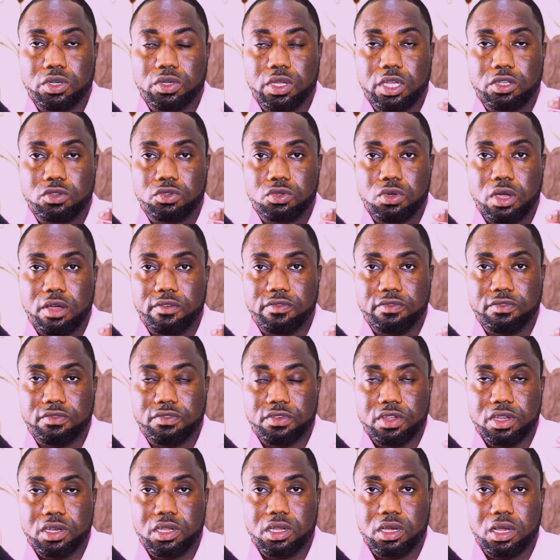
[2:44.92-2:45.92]
when you are so
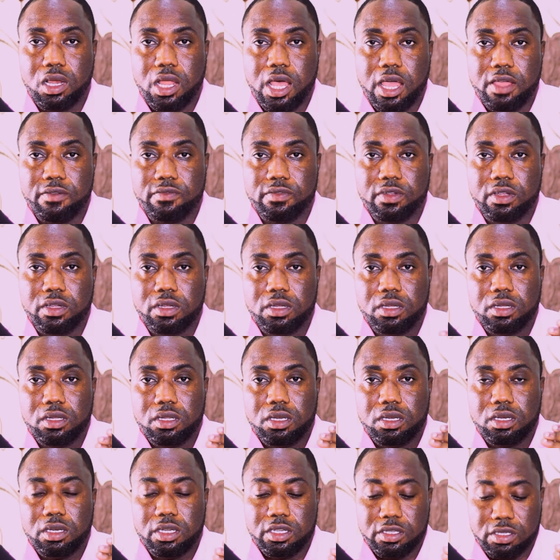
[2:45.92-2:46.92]
afraid in life,
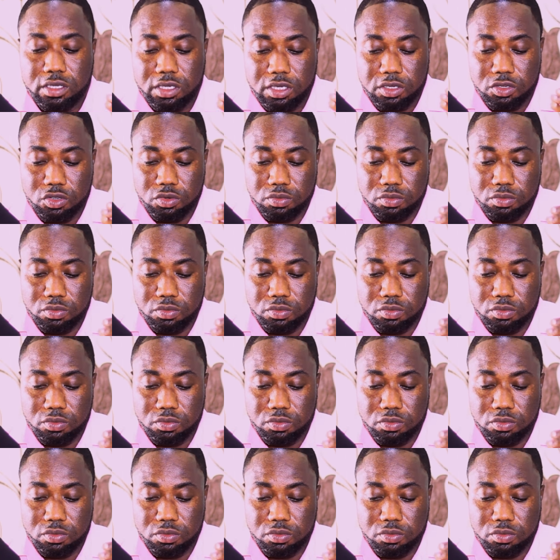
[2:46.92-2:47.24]
listening